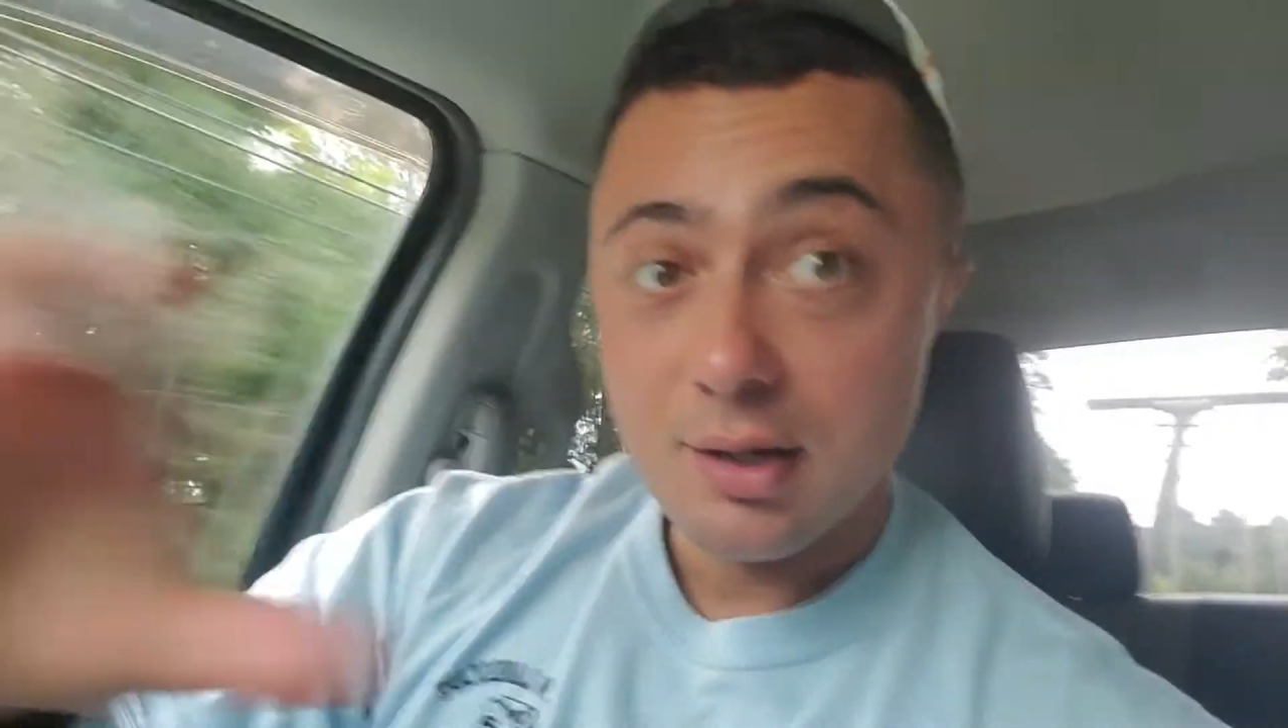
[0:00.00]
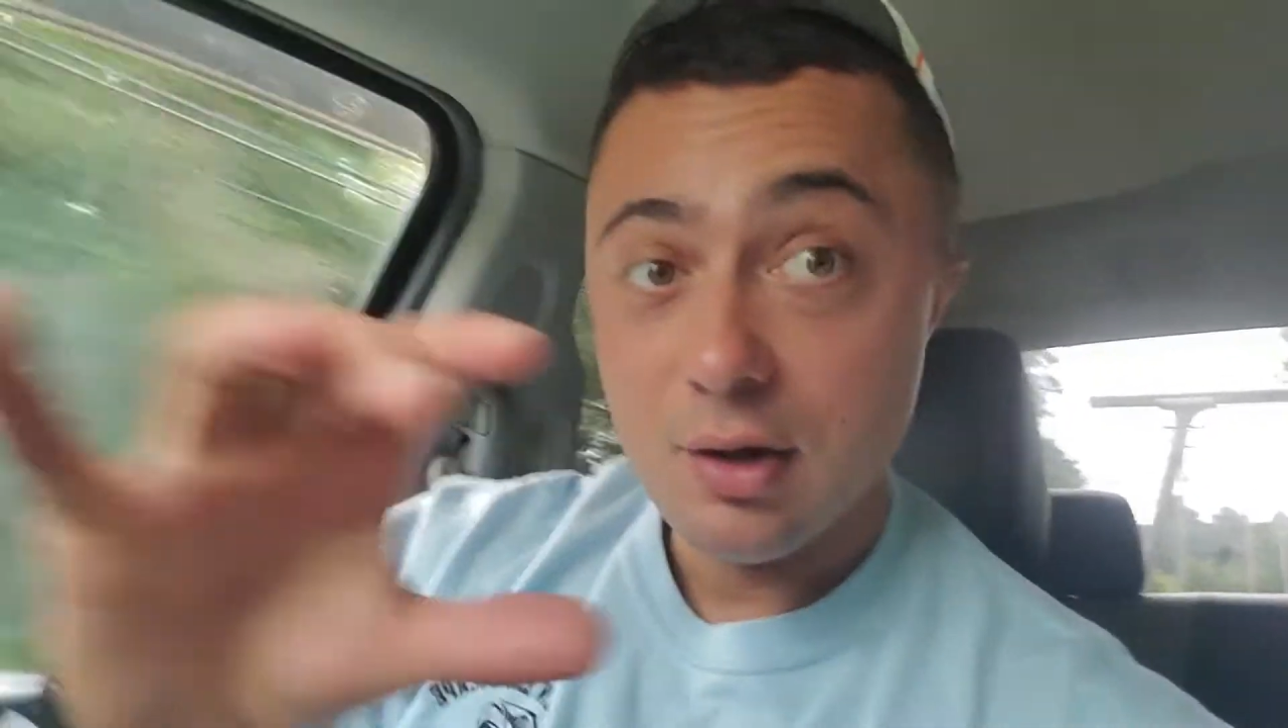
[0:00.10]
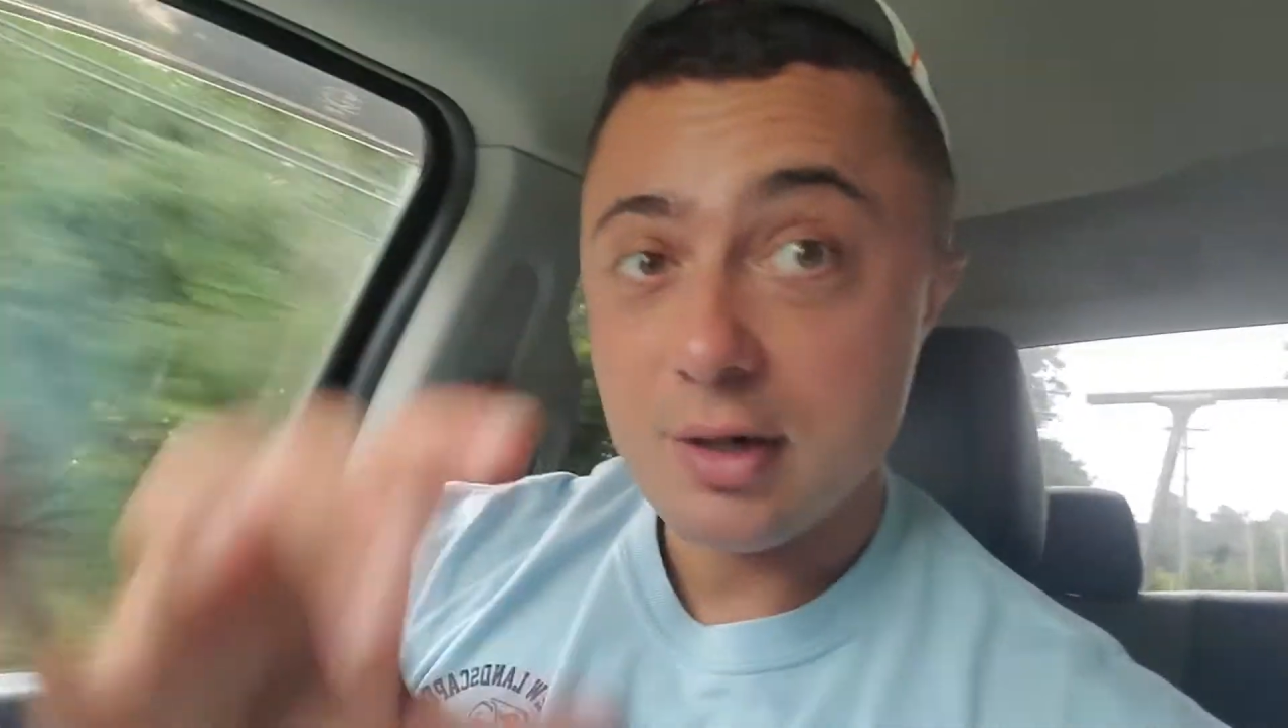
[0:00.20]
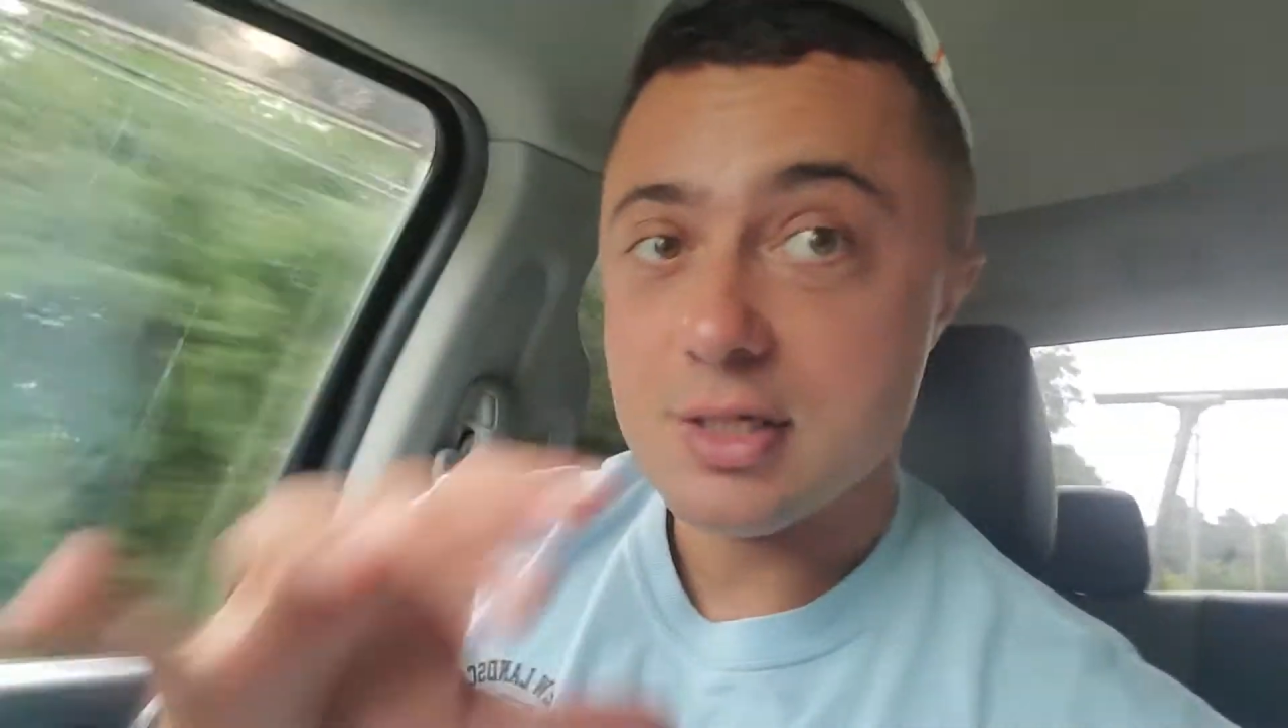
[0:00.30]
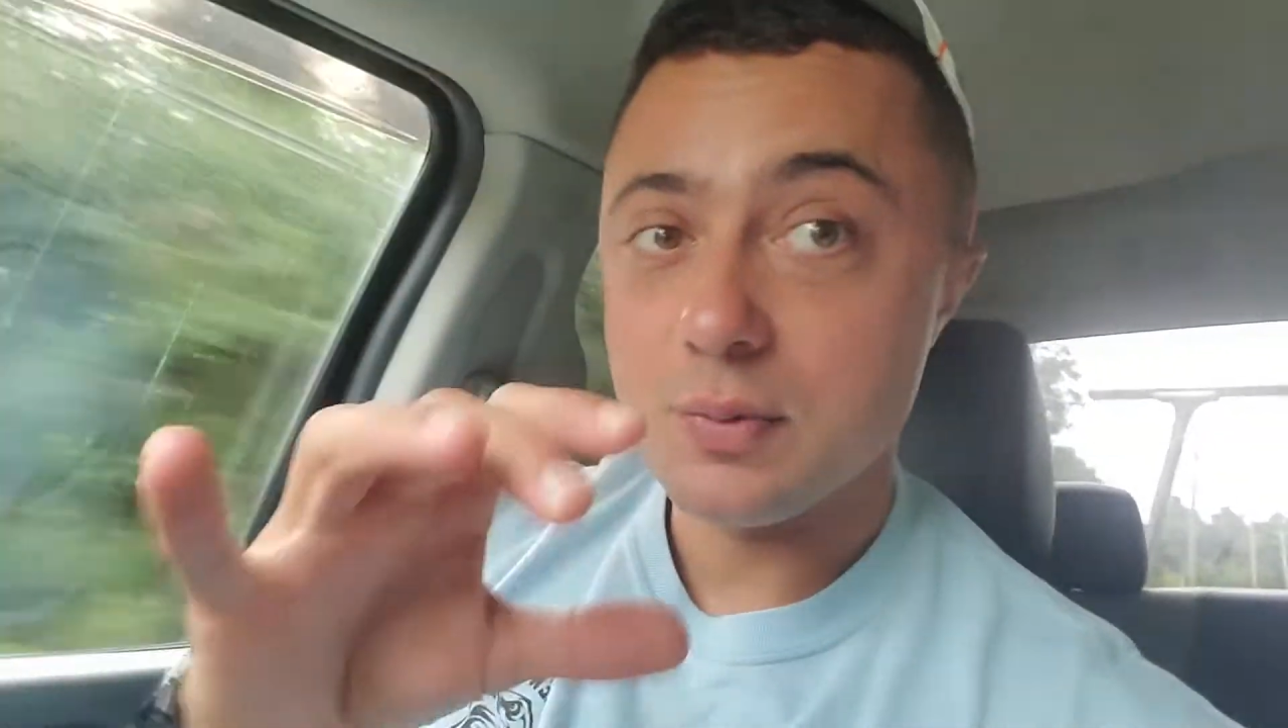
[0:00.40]

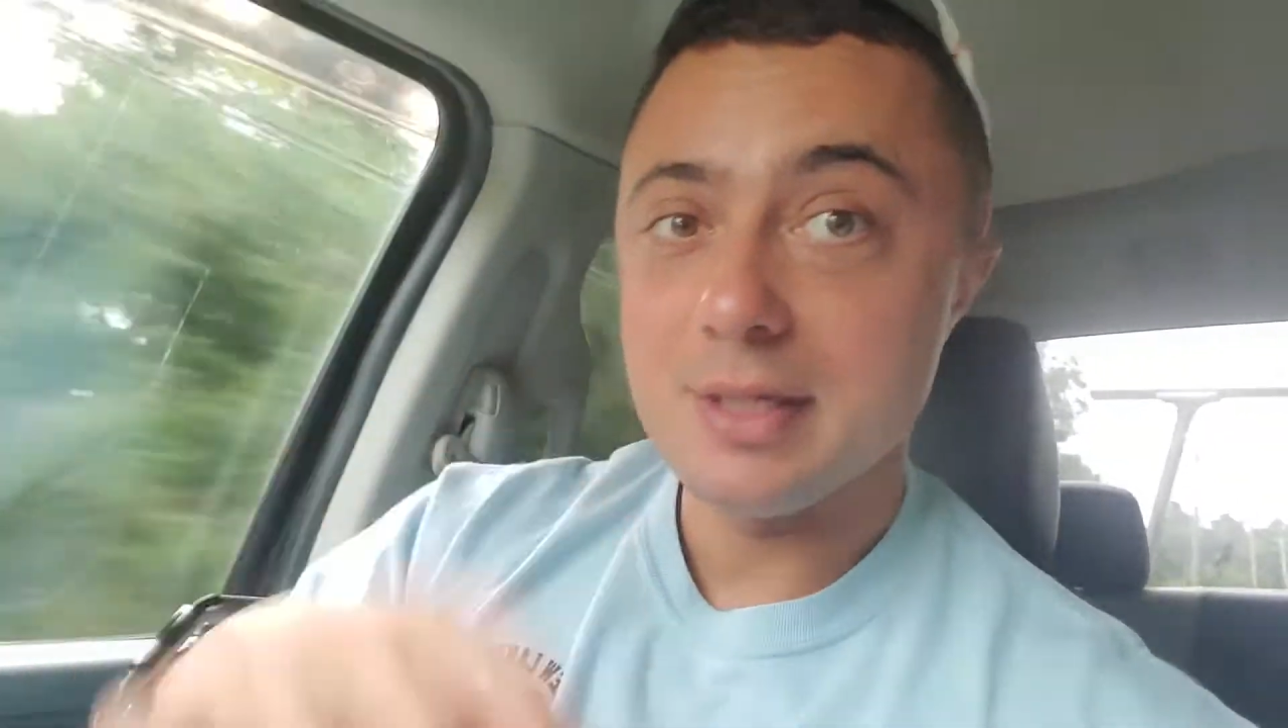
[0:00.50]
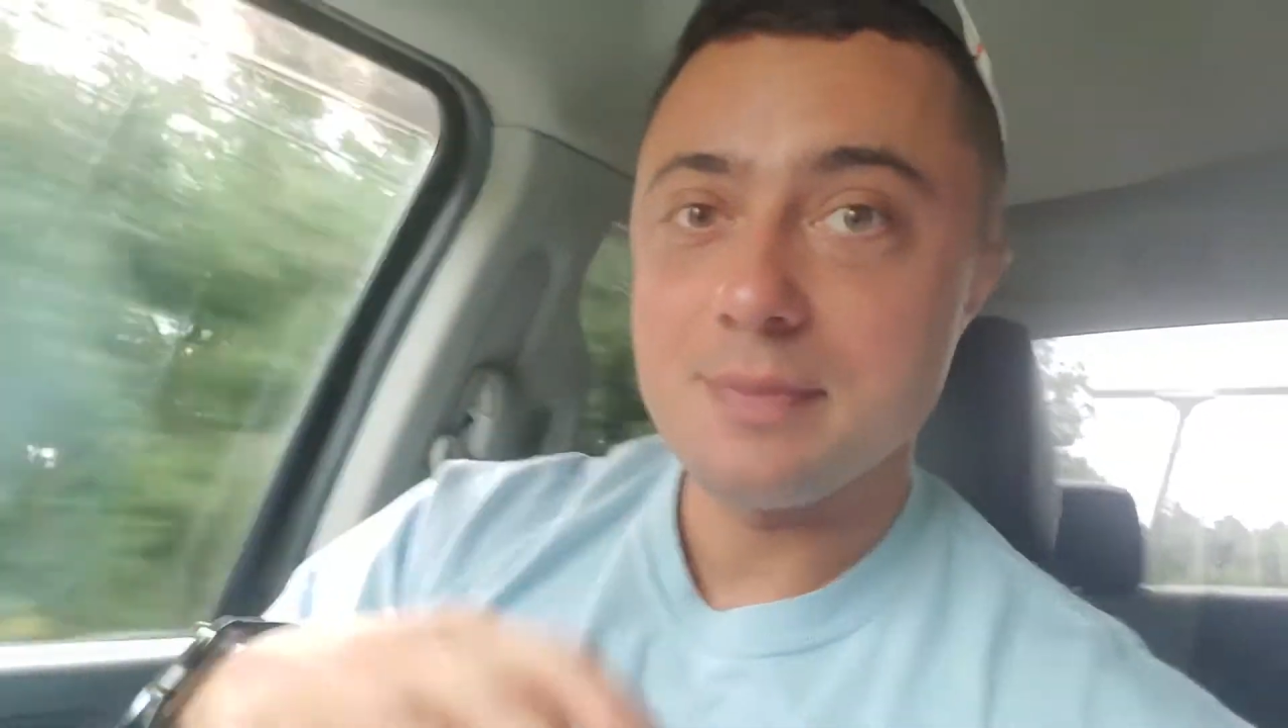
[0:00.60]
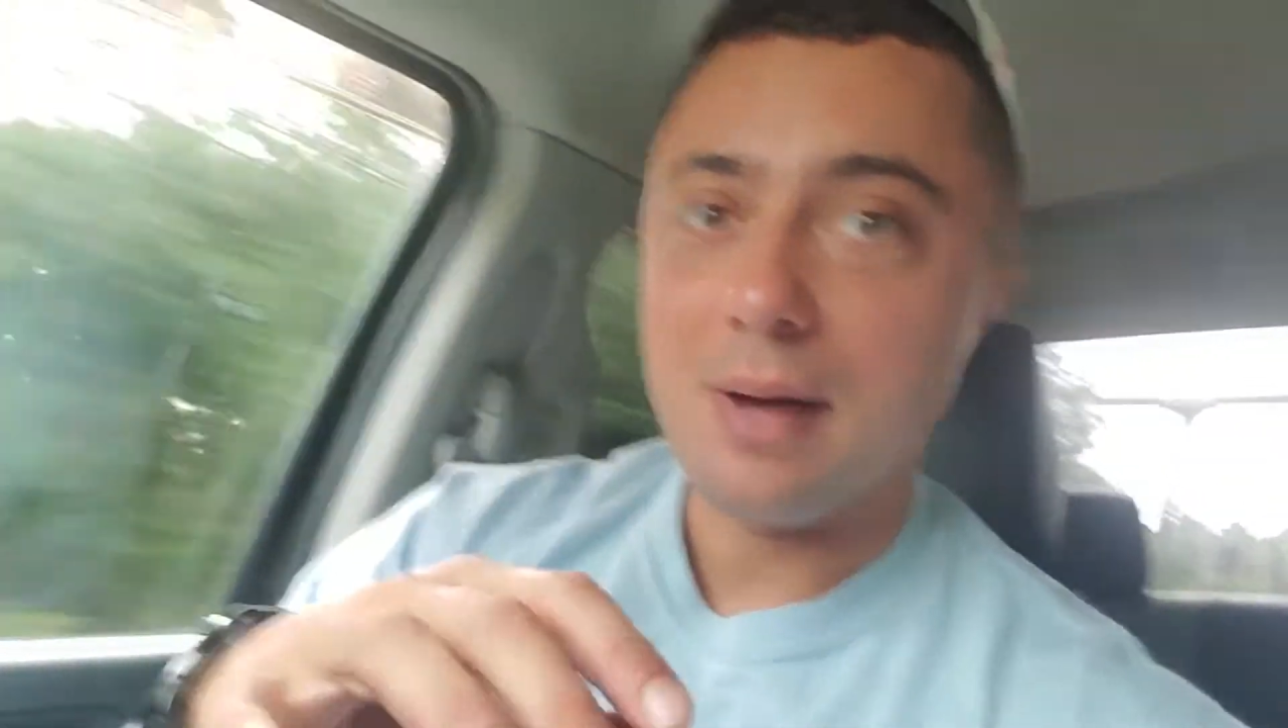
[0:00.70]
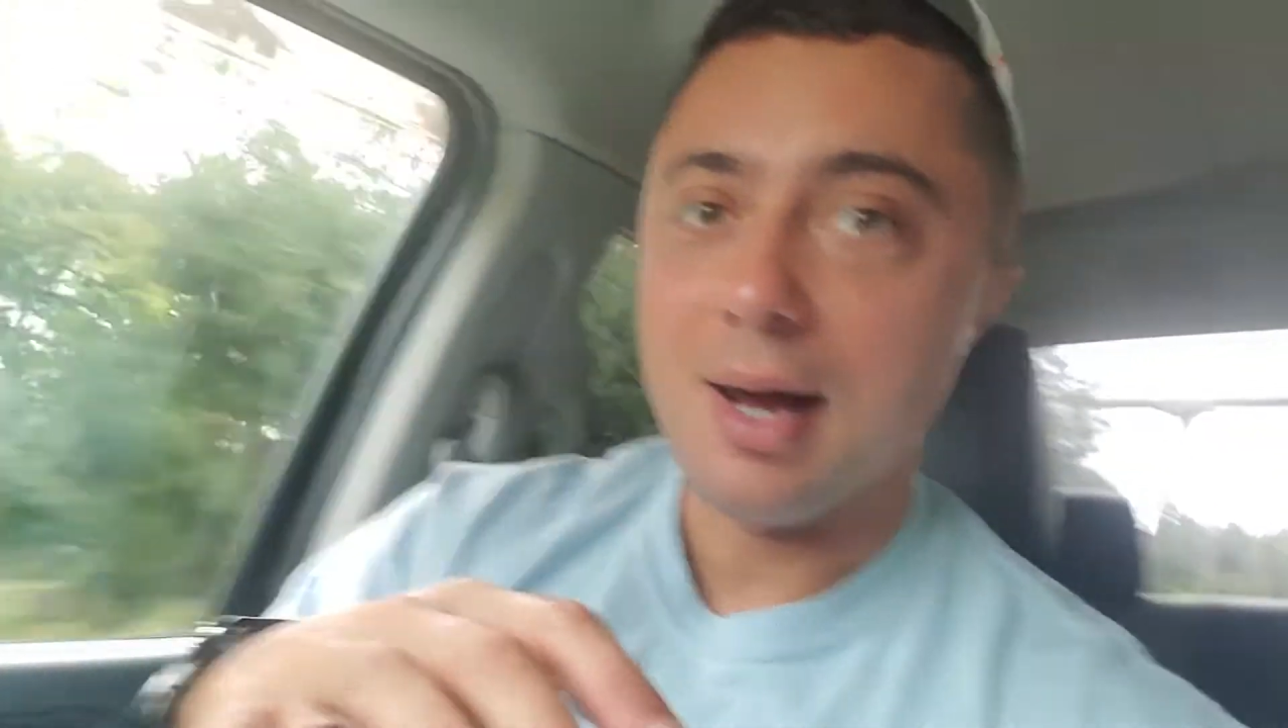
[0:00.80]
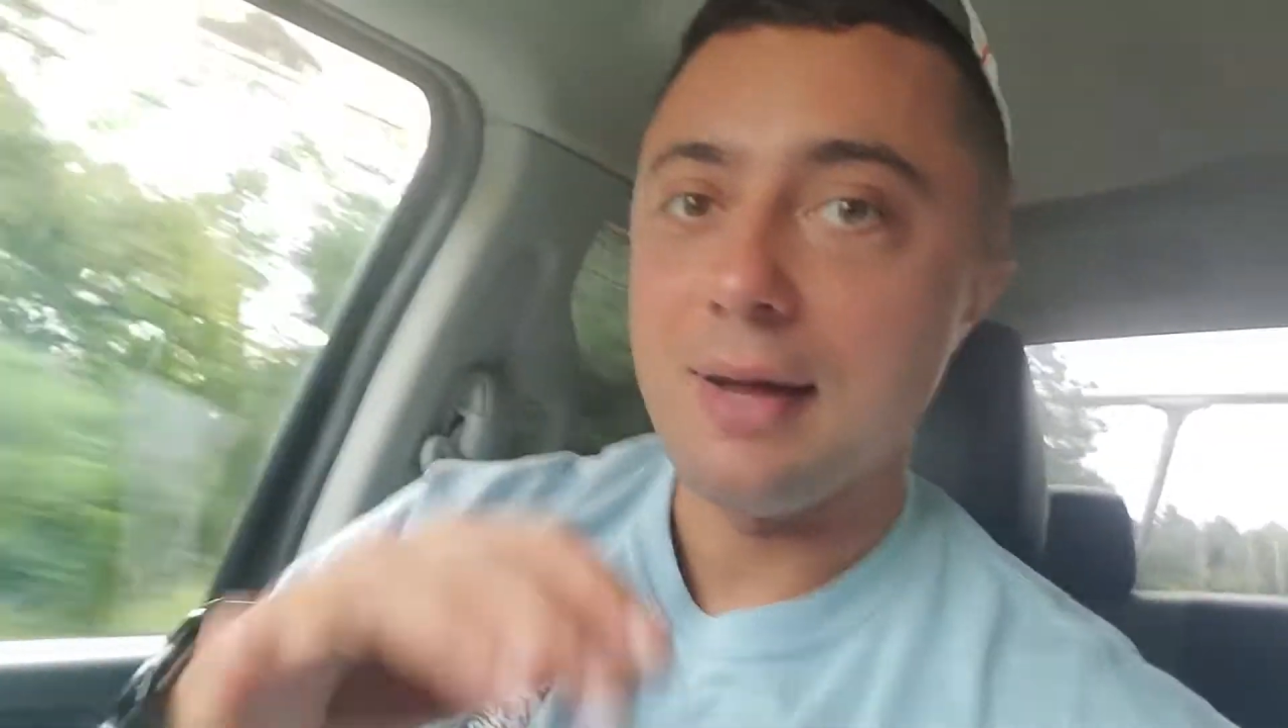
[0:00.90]
your sweet spot.